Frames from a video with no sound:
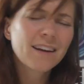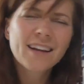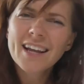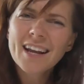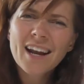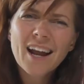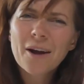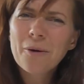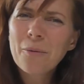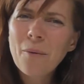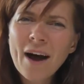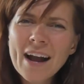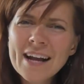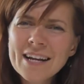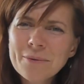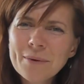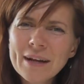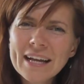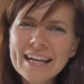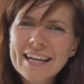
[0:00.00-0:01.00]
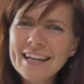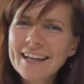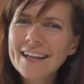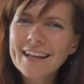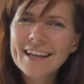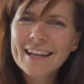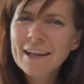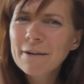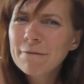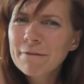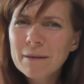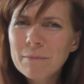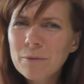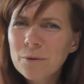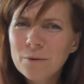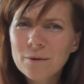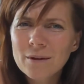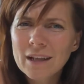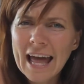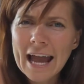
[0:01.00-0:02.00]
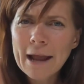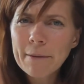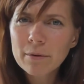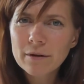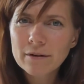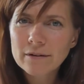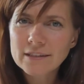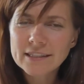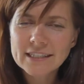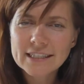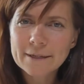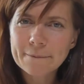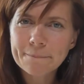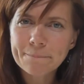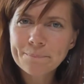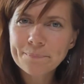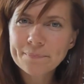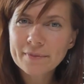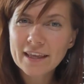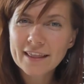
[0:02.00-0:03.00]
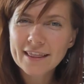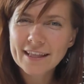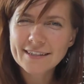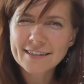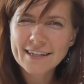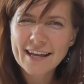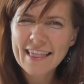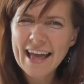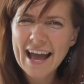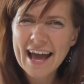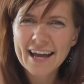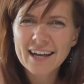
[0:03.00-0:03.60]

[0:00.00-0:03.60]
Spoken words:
why do we give them all labels and things like that?